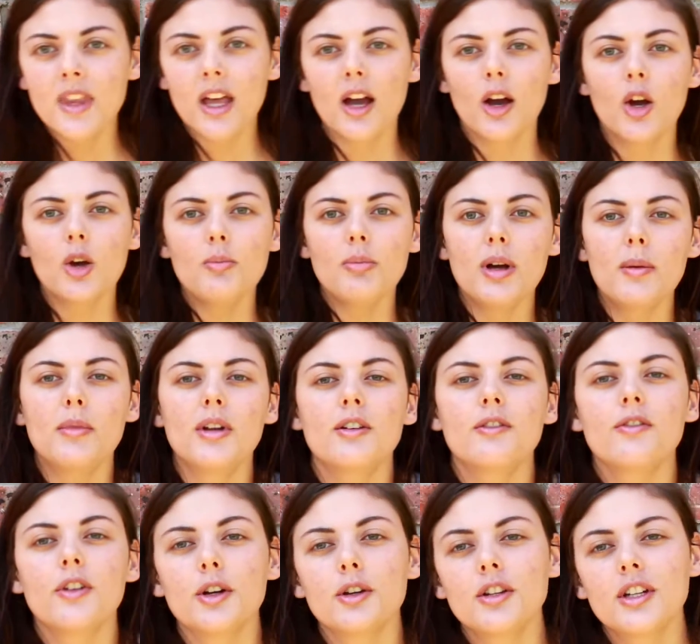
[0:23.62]
I hope I'm in
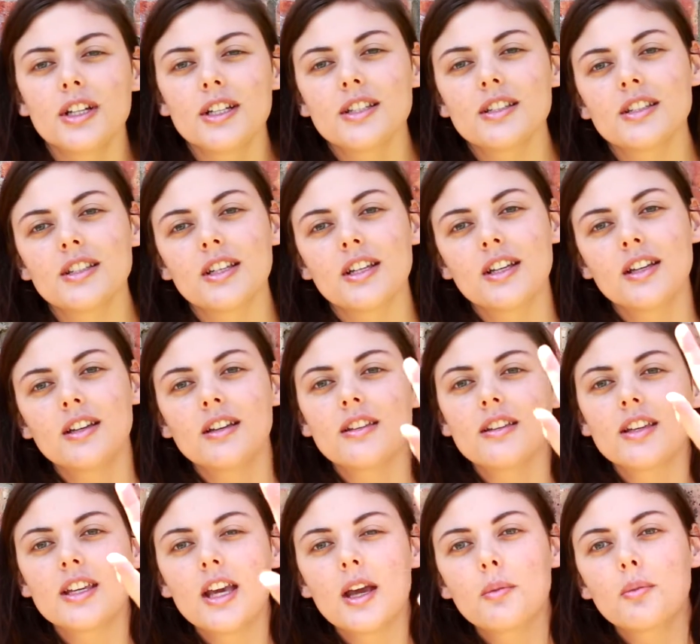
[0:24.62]
focus.
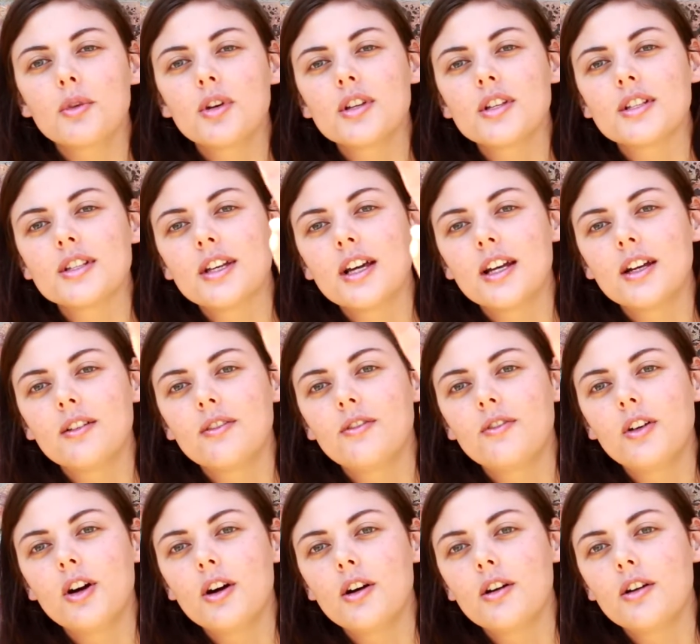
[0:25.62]
The camera is kind of
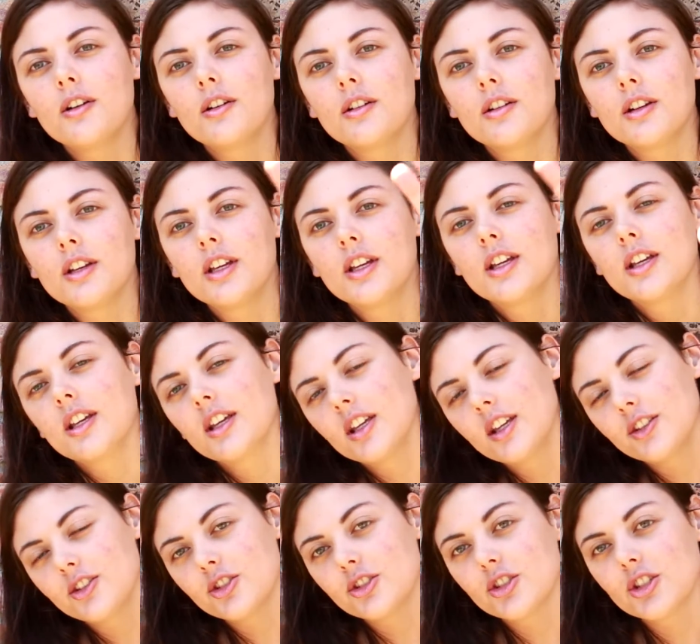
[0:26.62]

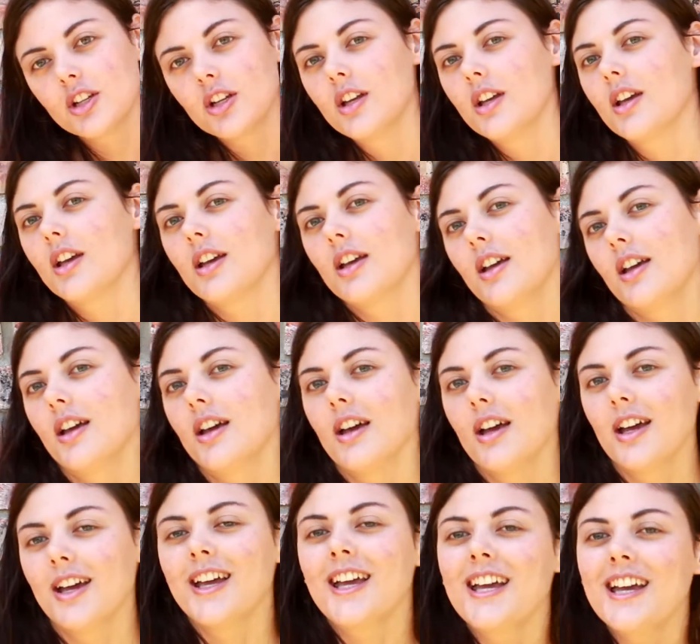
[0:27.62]
far-ish.
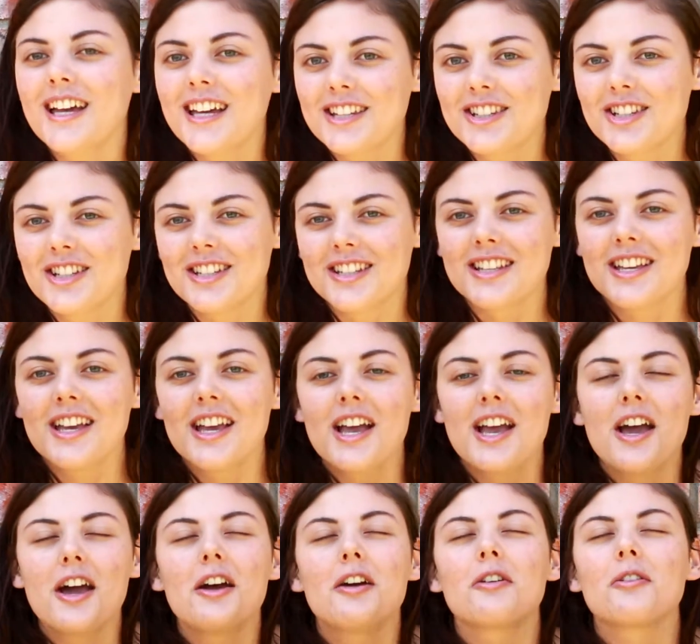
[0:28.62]
I just
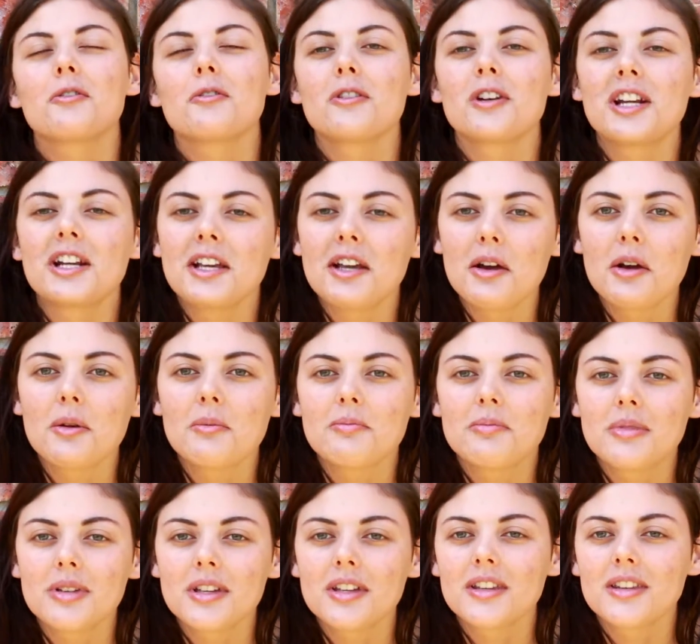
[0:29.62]
really hope
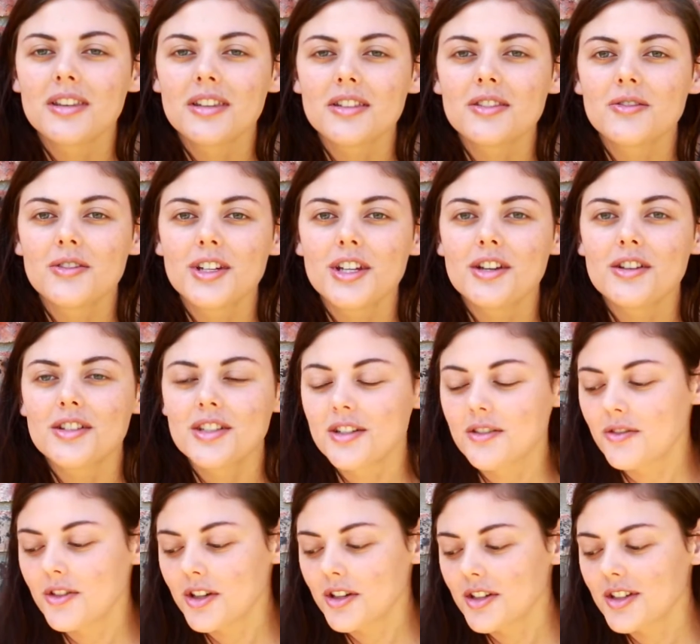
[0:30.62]
this video is
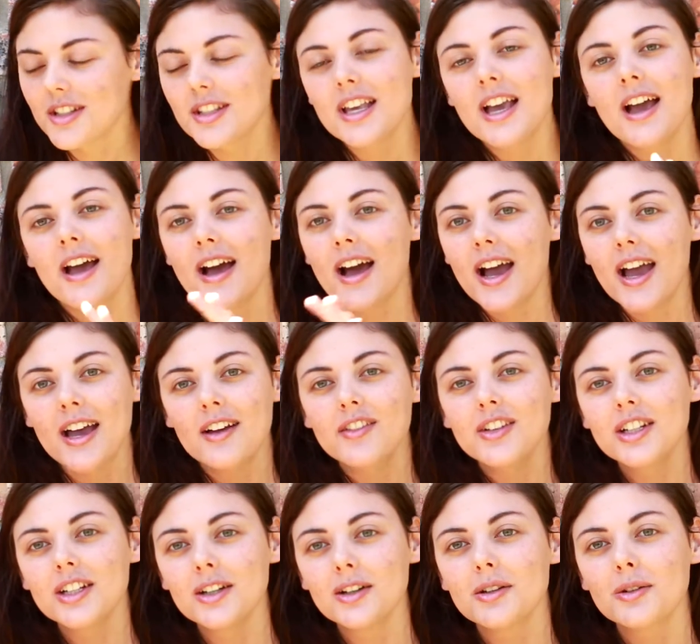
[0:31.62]
in focus. I
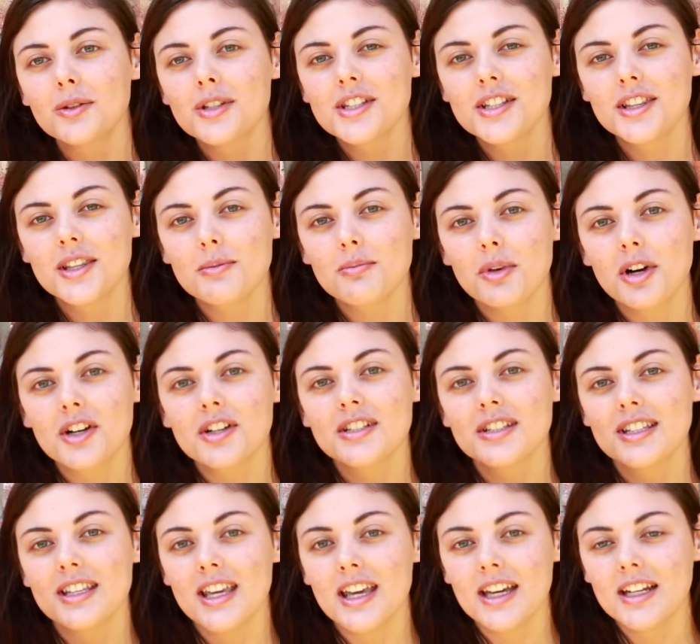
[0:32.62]
haven't looked what's in the
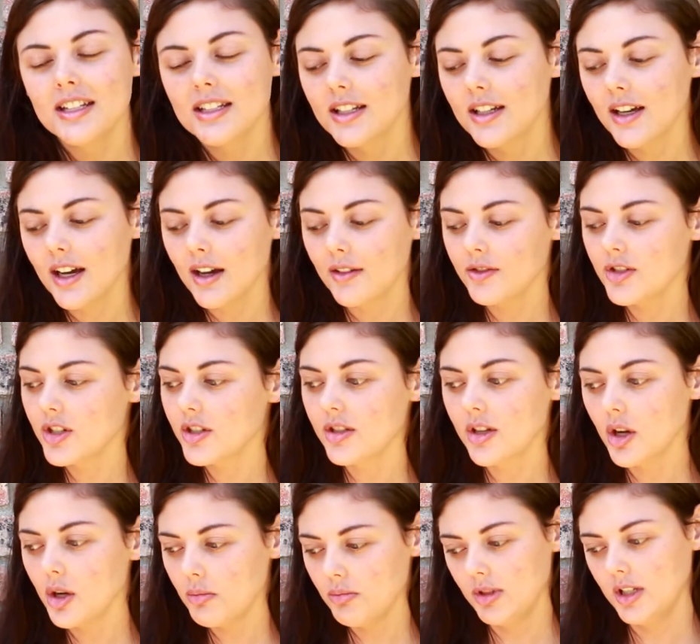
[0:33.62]
box yet. I've
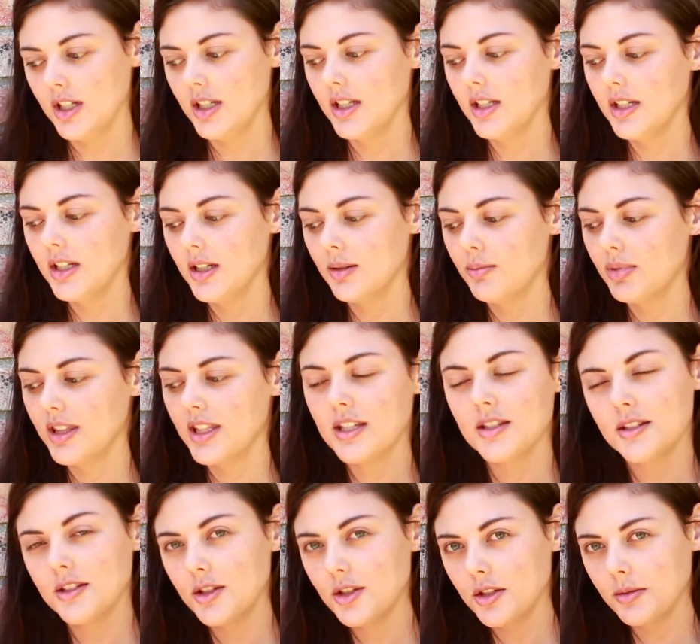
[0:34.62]
just opened it, but
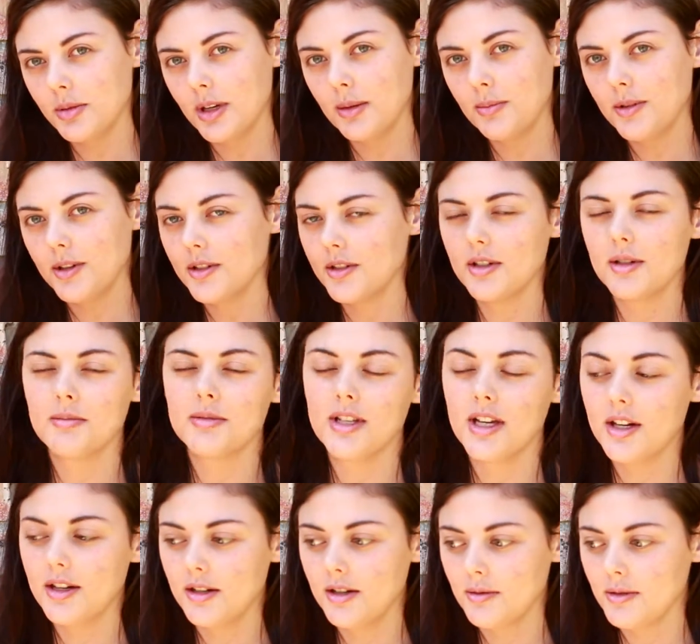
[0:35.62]
there's newspaper on top,
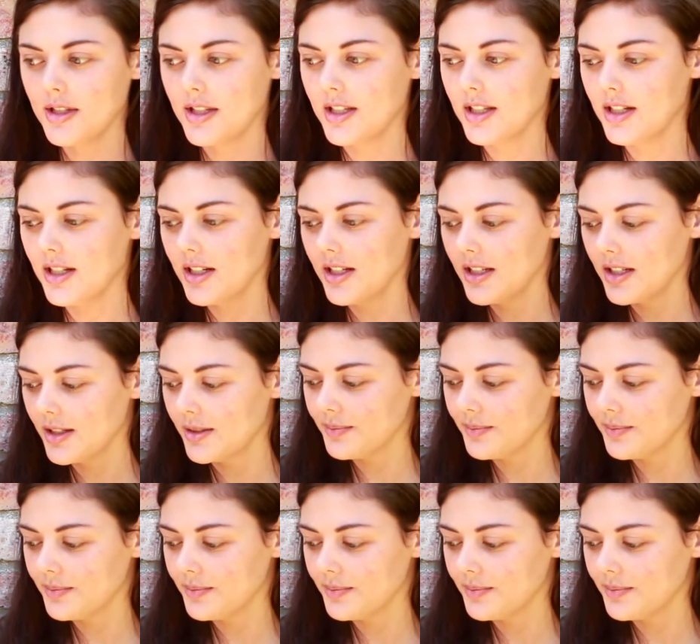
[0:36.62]
so I don't know what's in it.